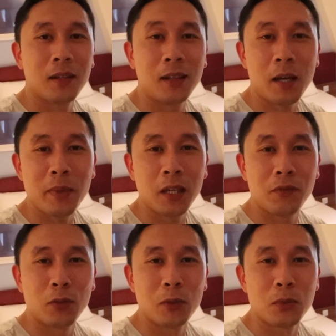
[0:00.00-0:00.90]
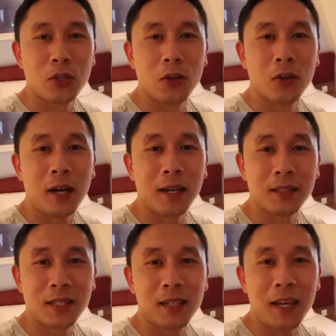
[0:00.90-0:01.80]
Let me give you a room tour and
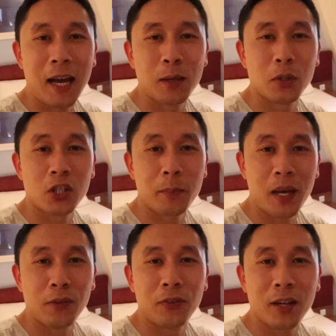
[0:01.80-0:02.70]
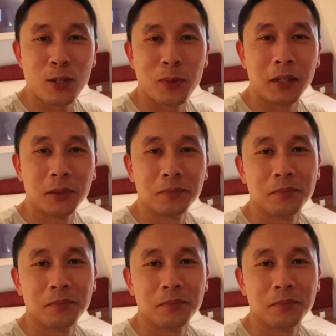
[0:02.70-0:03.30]
I'll tell you how much I paid for it as well.